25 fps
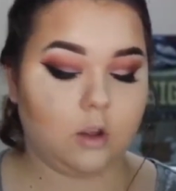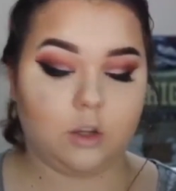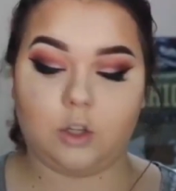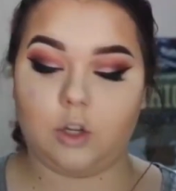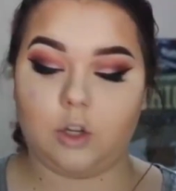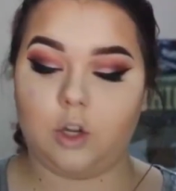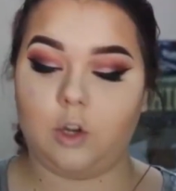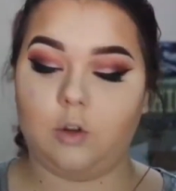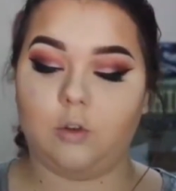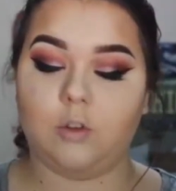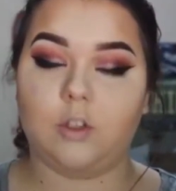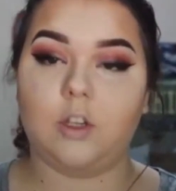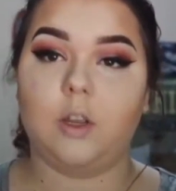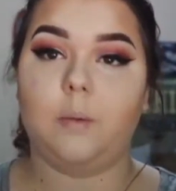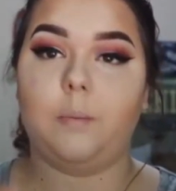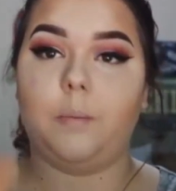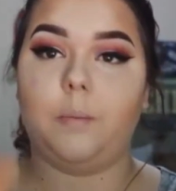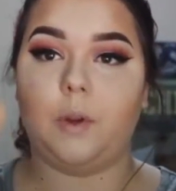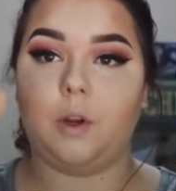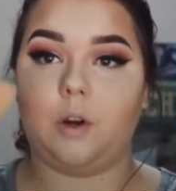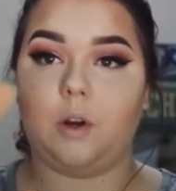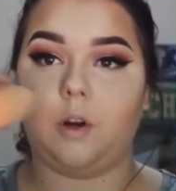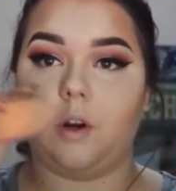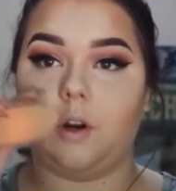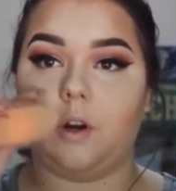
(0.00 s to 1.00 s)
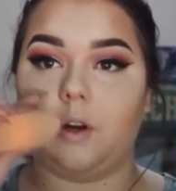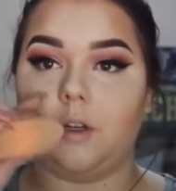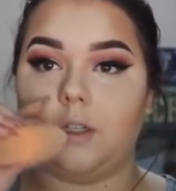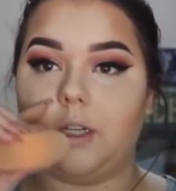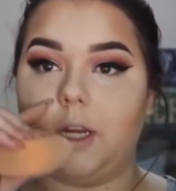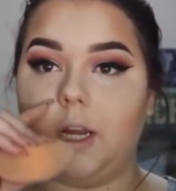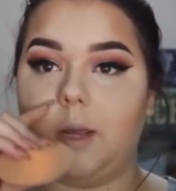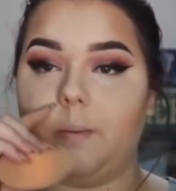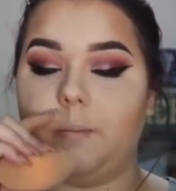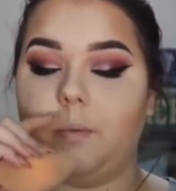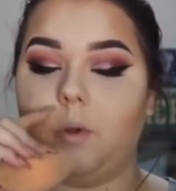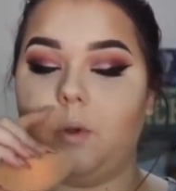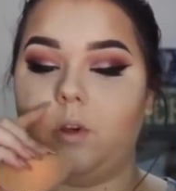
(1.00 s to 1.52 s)
So you'll dip your
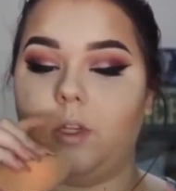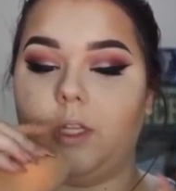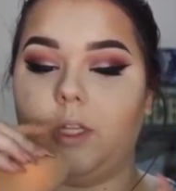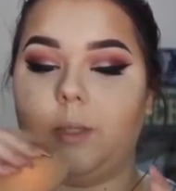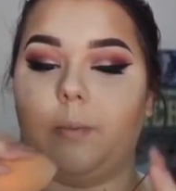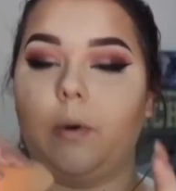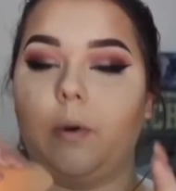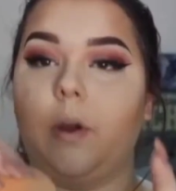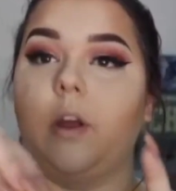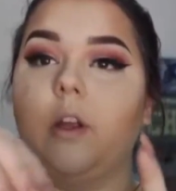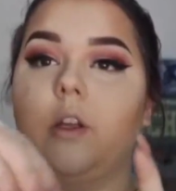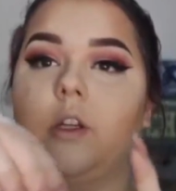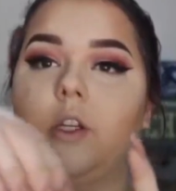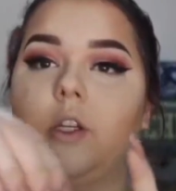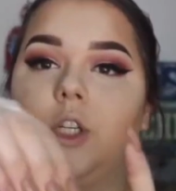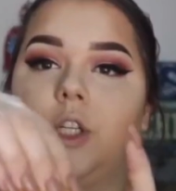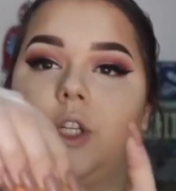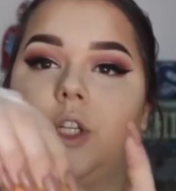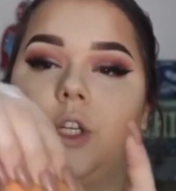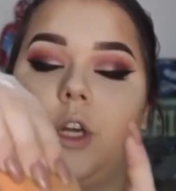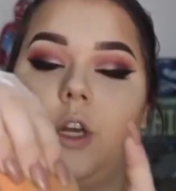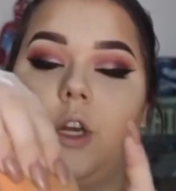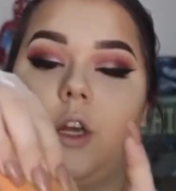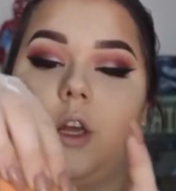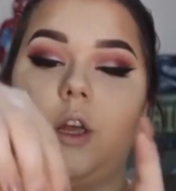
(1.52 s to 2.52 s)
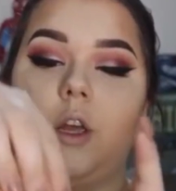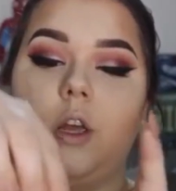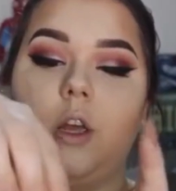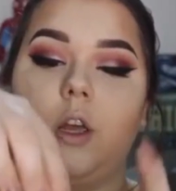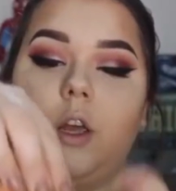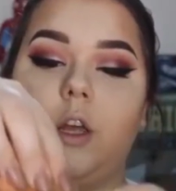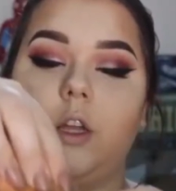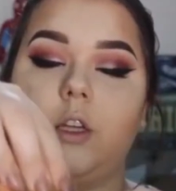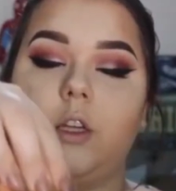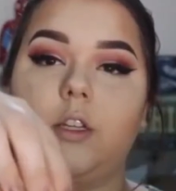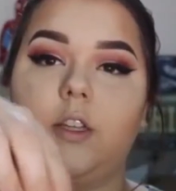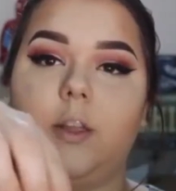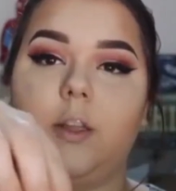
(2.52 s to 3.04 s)
damp beauty sponge
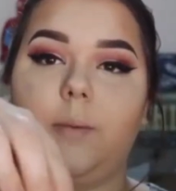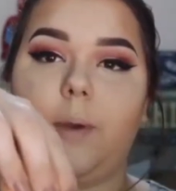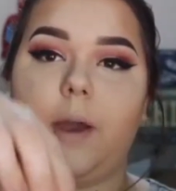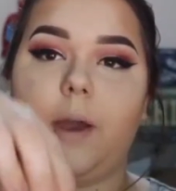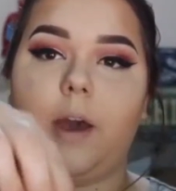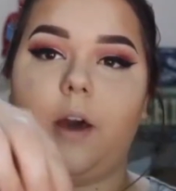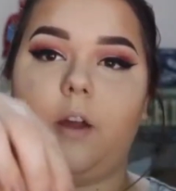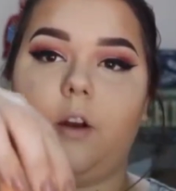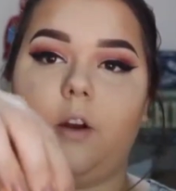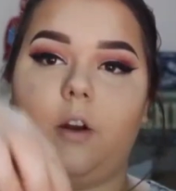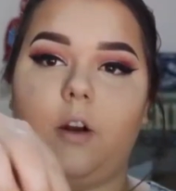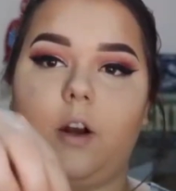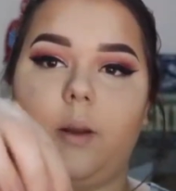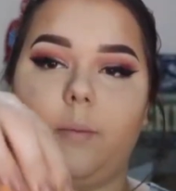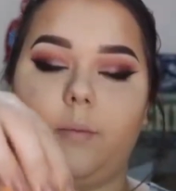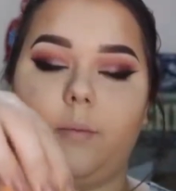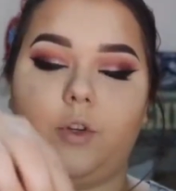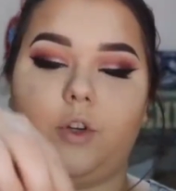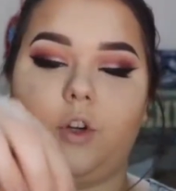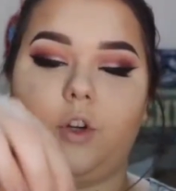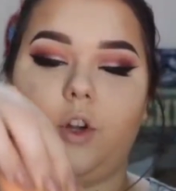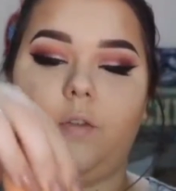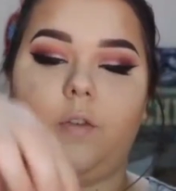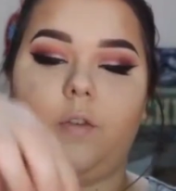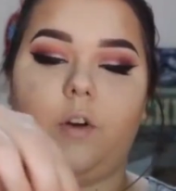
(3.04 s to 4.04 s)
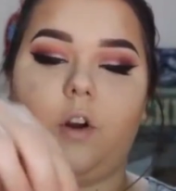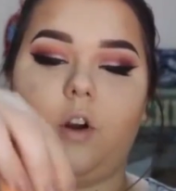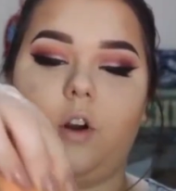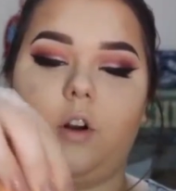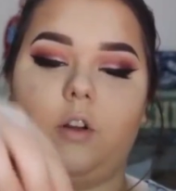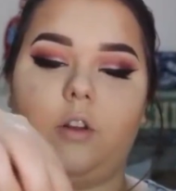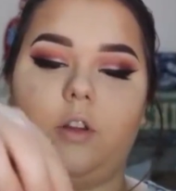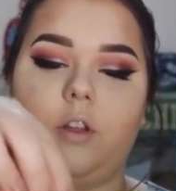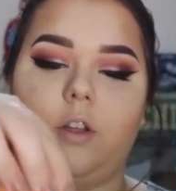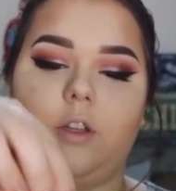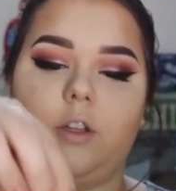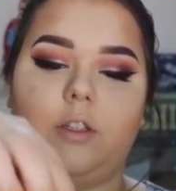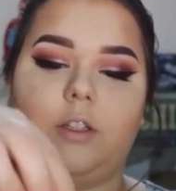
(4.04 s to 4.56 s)
into the powder, and I'm sure you've
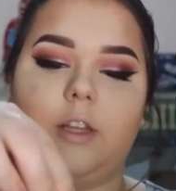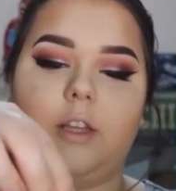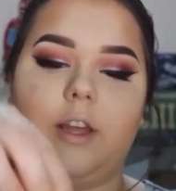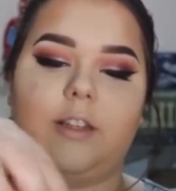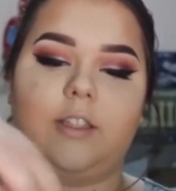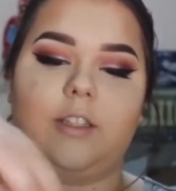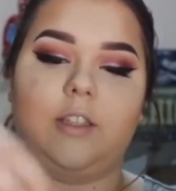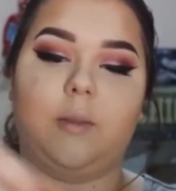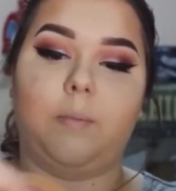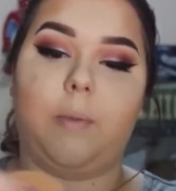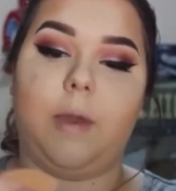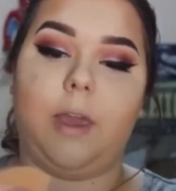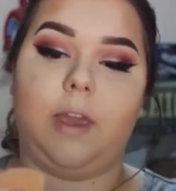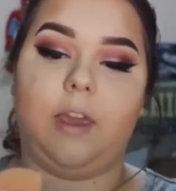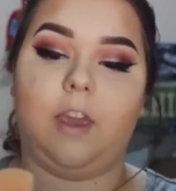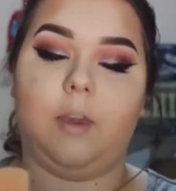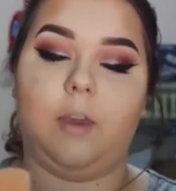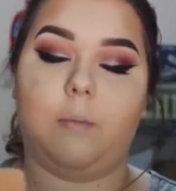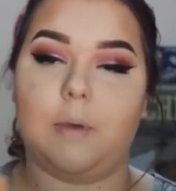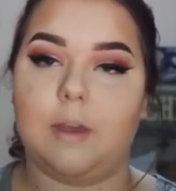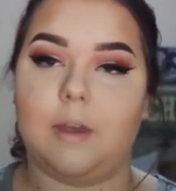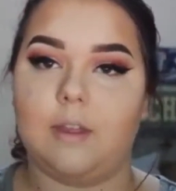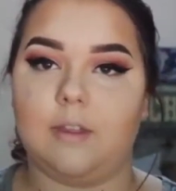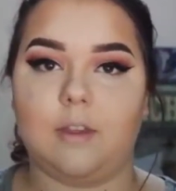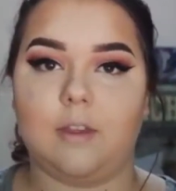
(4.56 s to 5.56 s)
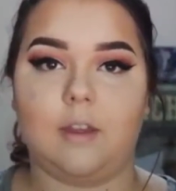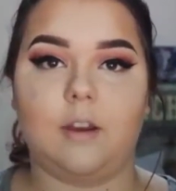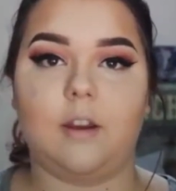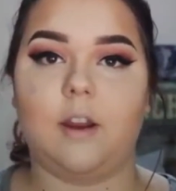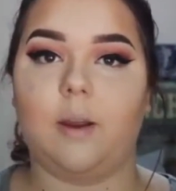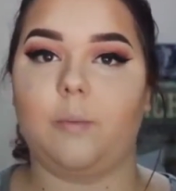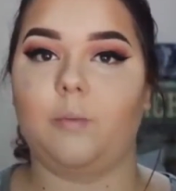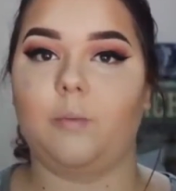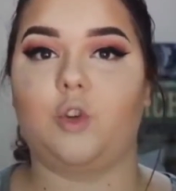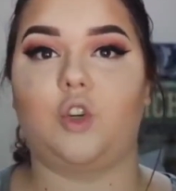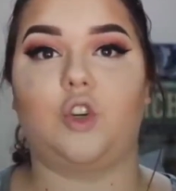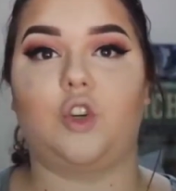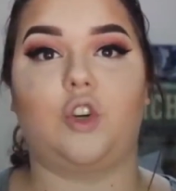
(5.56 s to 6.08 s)
heard this as the baking method.
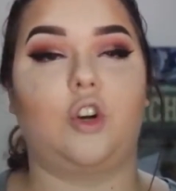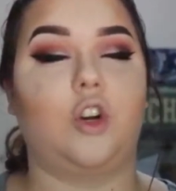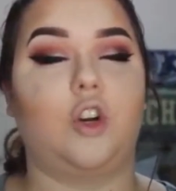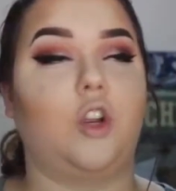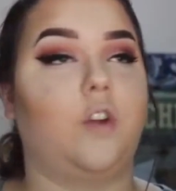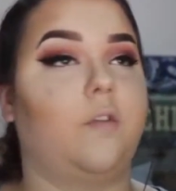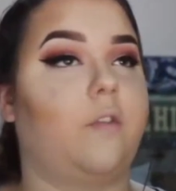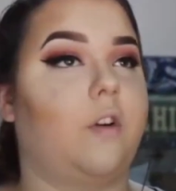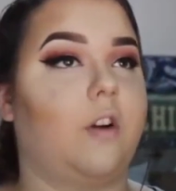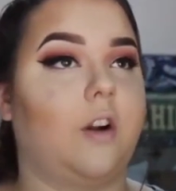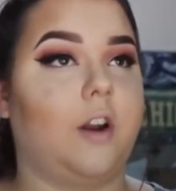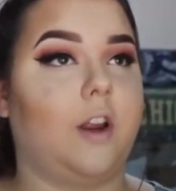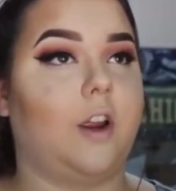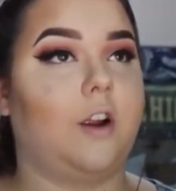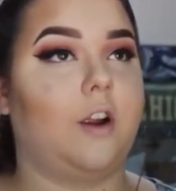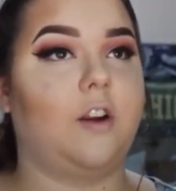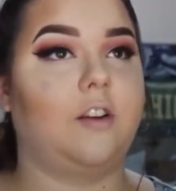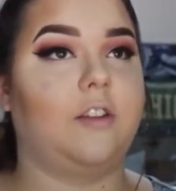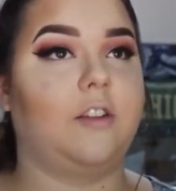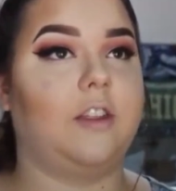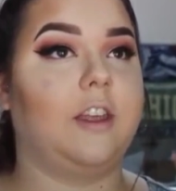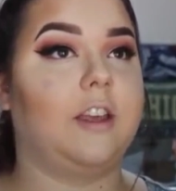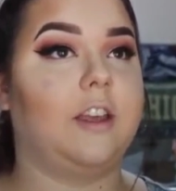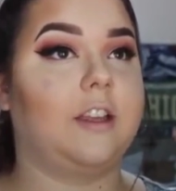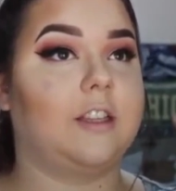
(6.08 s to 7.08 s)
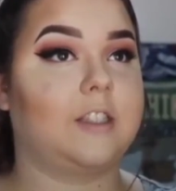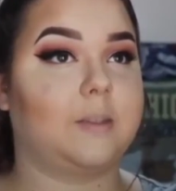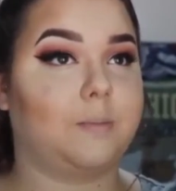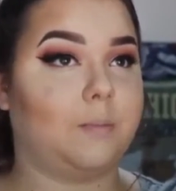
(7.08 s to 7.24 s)
I'm sure you've already heard the